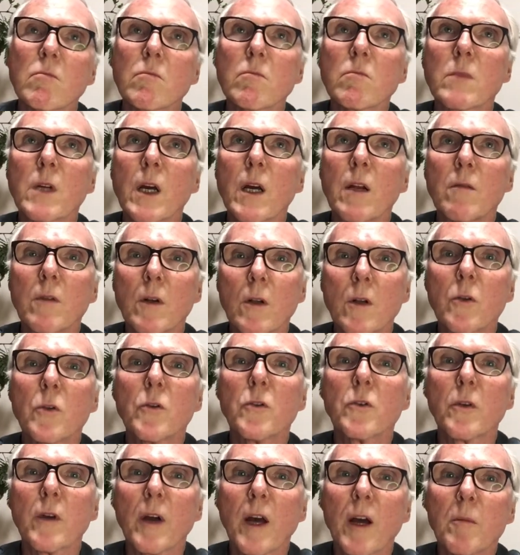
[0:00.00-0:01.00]
kind of a
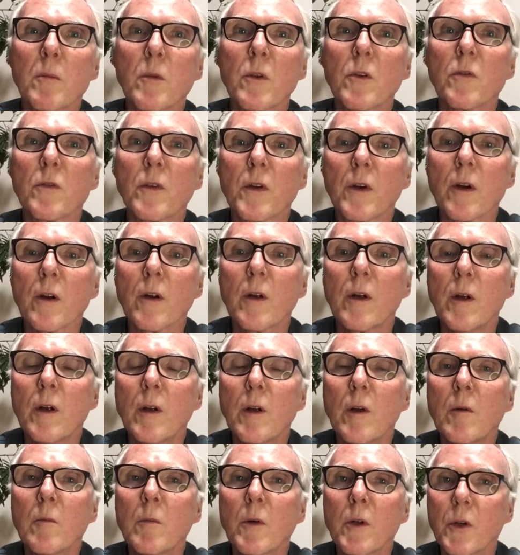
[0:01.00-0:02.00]
looser atmosphere,
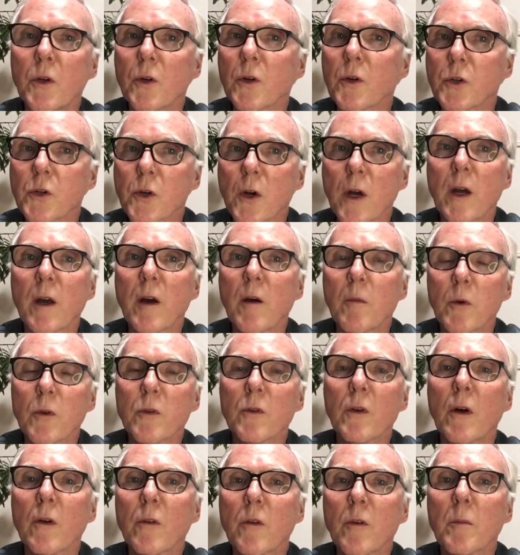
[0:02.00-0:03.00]
but you can try almost
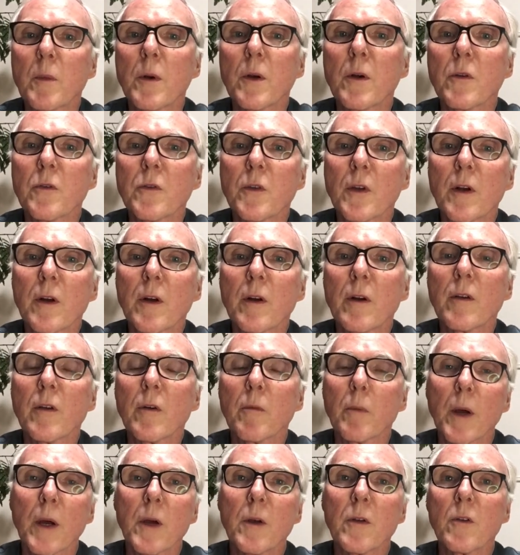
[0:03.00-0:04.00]
all their beers there, the
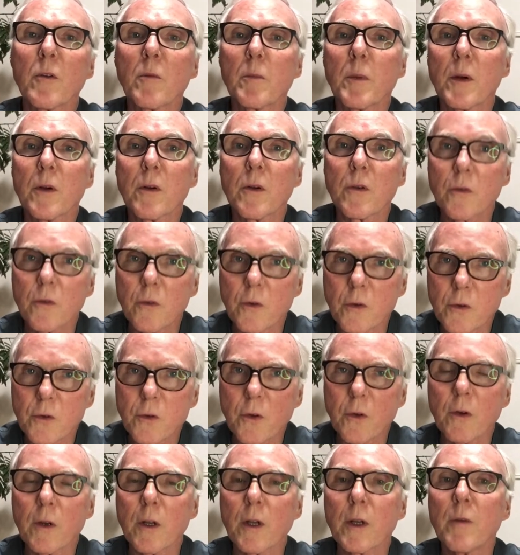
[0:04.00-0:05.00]
regular beers,
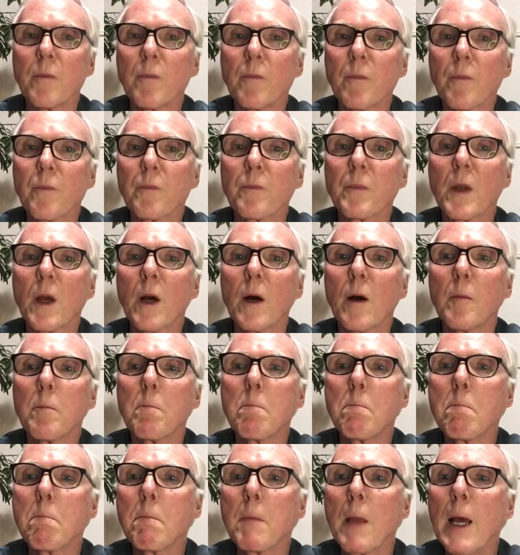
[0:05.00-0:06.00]
certainly.
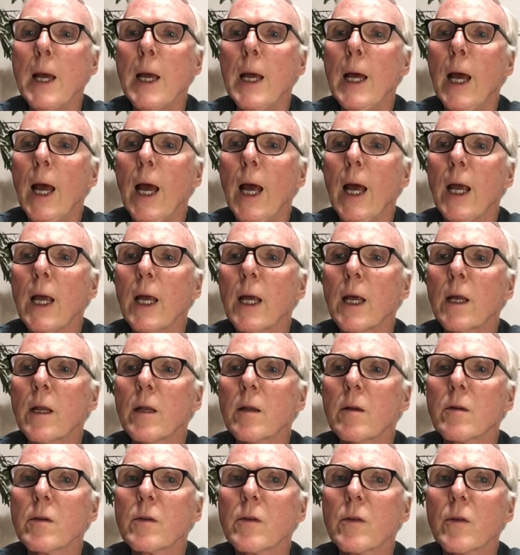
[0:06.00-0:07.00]

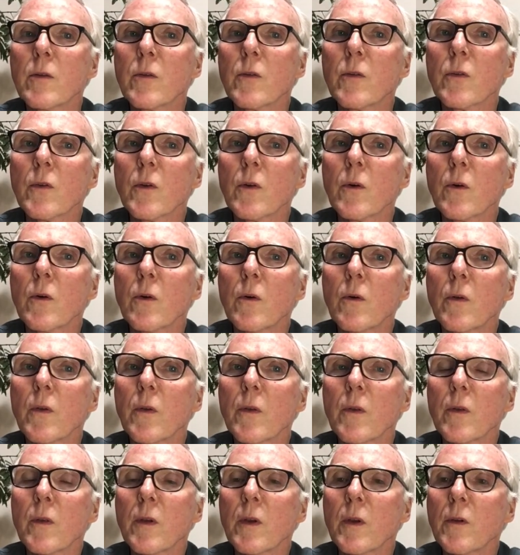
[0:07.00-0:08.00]
And so
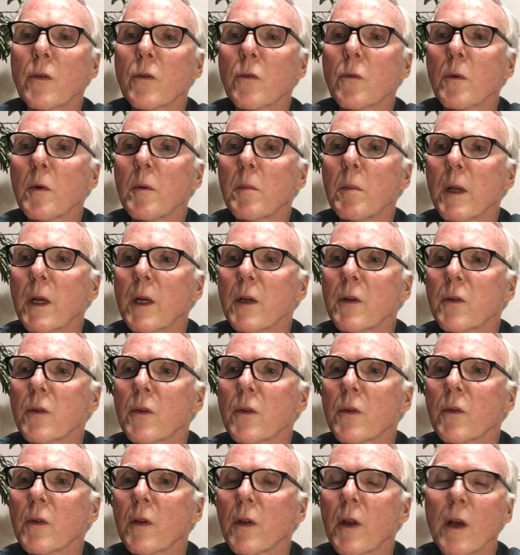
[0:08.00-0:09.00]
these three
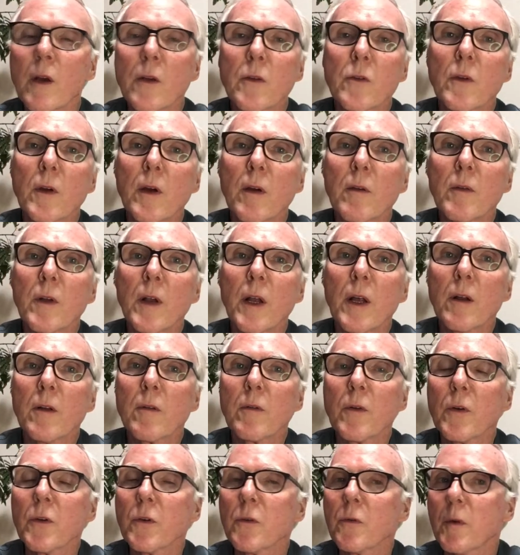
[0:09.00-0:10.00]
places, and they also have an
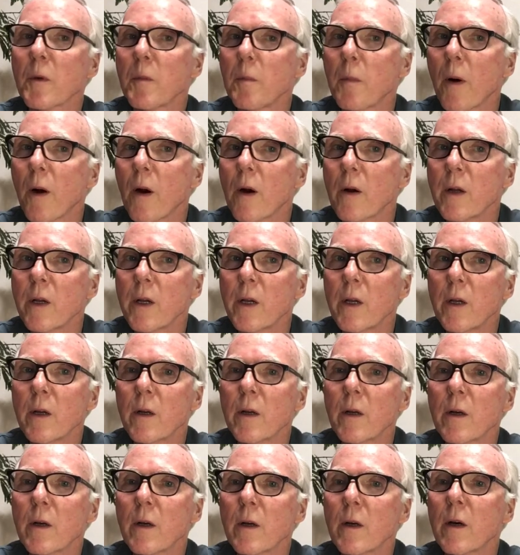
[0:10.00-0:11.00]
anniversary party
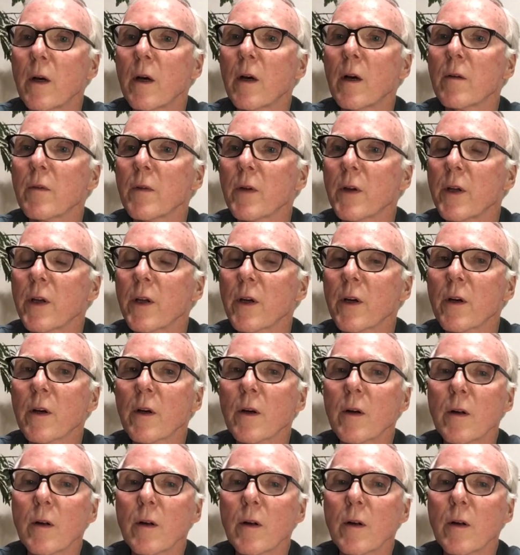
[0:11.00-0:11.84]
every year.